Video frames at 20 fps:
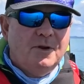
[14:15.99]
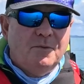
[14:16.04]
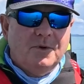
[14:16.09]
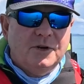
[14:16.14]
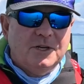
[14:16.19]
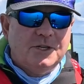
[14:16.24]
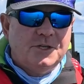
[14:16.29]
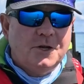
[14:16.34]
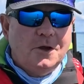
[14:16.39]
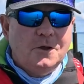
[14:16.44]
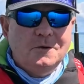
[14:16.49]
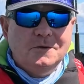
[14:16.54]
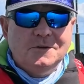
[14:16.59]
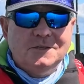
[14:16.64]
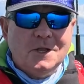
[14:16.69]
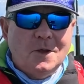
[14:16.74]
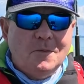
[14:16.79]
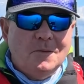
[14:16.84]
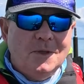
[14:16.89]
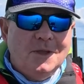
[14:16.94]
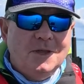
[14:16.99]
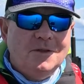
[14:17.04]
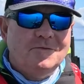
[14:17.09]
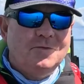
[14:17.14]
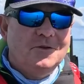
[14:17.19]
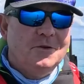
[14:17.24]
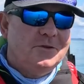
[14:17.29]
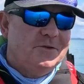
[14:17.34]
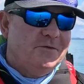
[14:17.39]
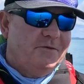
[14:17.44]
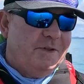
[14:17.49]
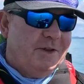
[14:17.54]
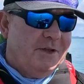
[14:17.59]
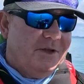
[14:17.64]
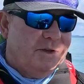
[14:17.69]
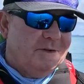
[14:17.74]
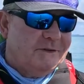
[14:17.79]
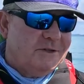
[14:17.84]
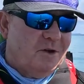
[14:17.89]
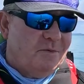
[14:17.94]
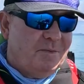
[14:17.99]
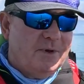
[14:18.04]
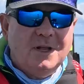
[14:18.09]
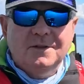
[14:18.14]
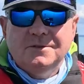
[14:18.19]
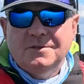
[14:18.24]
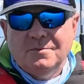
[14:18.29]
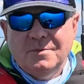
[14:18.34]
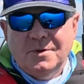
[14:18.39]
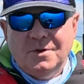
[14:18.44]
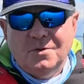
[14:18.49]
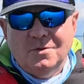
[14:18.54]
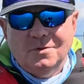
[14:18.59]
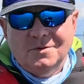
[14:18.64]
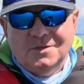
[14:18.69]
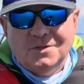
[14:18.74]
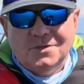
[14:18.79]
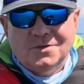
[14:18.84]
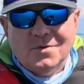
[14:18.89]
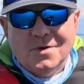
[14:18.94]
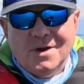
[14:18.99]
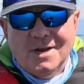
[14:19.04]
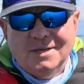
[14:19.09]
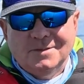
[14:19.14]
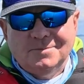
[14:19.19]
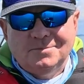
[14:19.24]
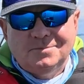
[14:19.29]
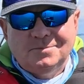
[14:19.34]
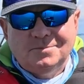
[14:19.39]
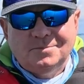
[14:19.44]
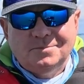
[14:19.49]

I want to show you something in future videos, I'll be able to record the screen.